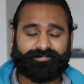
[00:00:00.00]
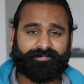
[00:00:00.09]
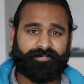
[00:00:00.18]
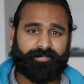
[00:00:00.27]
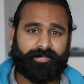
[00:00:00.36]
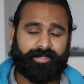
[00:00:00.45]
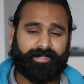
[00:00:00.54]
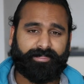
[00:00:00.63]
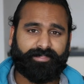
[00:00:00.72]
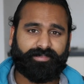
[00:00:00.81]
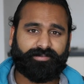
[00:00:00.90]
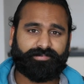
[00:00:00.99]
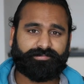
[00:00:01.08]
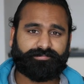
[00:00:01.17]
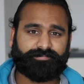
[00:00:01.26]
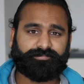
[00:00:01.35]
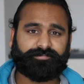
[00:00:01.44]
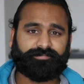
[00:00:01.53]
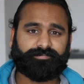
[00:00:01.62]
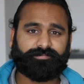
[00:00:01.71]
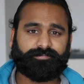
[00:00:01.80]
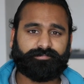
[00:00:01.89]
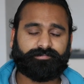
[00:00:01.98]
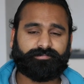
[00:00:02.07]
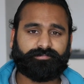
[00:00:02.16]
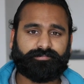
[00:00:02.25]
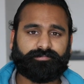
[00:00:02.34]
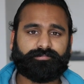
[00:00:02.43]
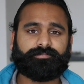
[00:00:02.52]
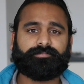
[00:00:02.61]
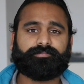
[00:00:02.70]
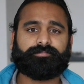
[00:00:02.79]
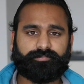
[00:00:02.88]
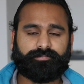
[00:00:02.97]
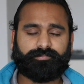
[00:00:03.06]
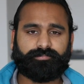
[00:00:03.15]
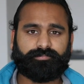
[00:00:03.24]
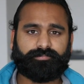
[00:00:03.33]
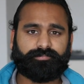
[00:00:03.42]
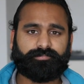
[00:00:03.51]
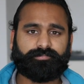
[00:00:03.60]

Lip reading: No words are spoken by the person on screen.